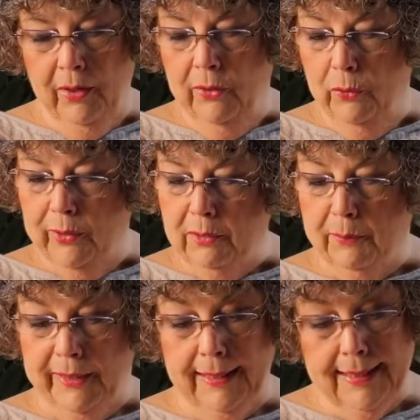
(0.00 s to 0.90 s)
you
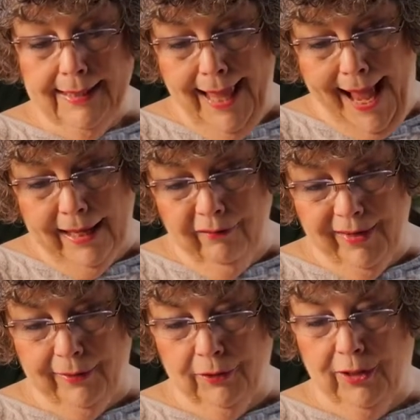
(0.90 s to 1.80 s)
experience a lack of
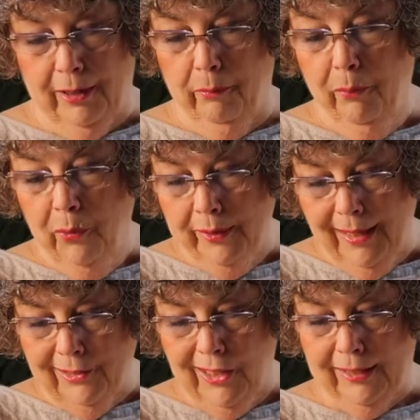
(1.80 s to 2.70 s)
energy, poor
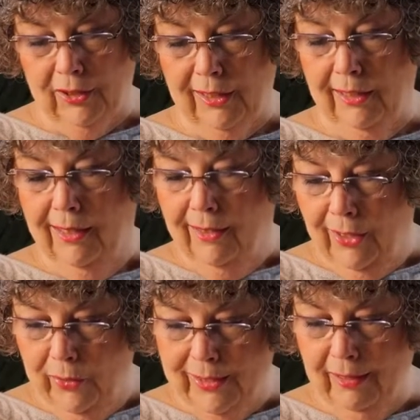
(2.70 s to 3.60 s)
digestion,
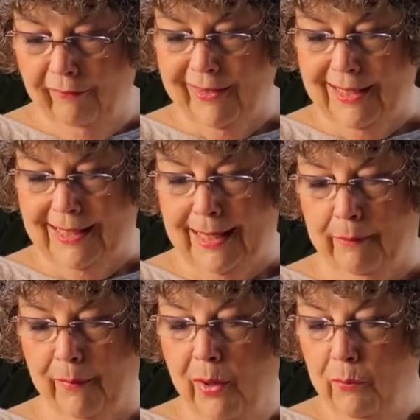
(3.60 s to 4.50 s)
low
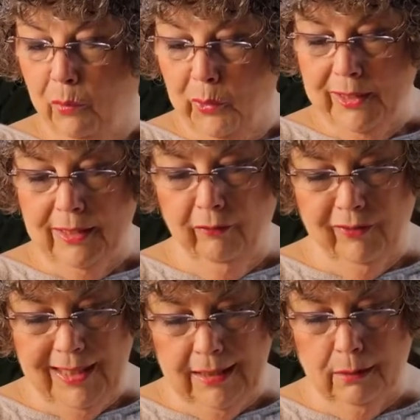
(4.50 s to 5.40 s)
self-esteem, poor
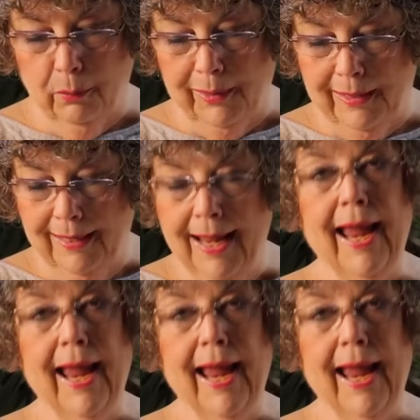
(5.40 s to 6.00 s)
self-discipline,